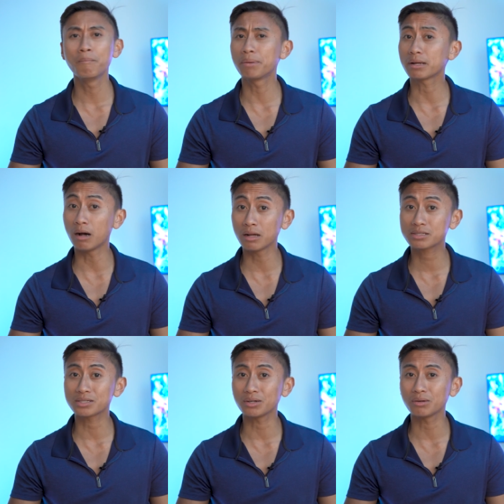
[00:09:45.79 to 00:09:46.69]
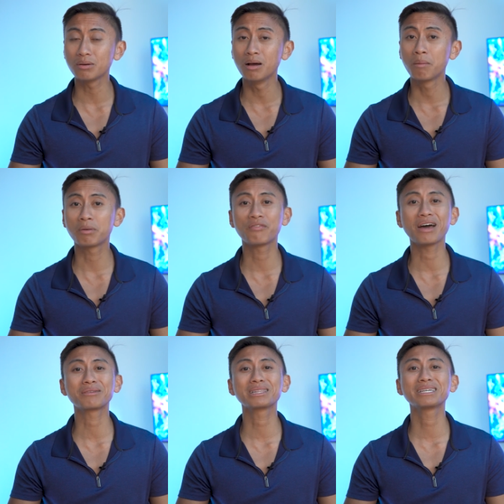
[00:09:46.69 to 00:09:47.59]
but also
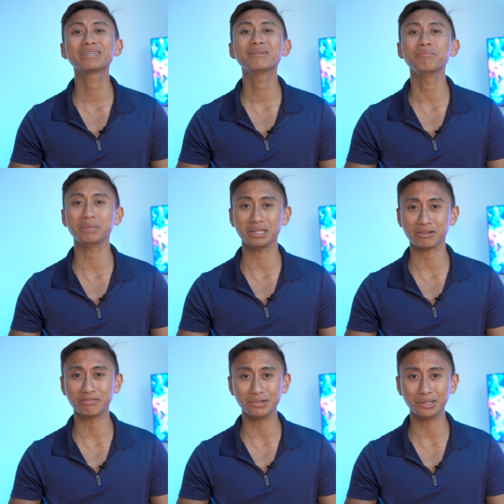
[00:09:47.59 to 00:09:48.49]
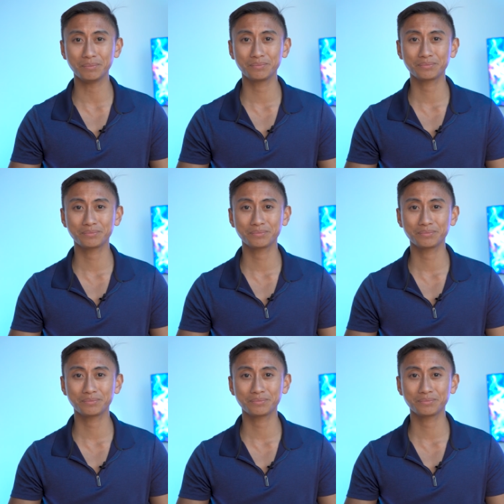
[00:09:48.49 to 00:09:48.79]
profoundly meaningful.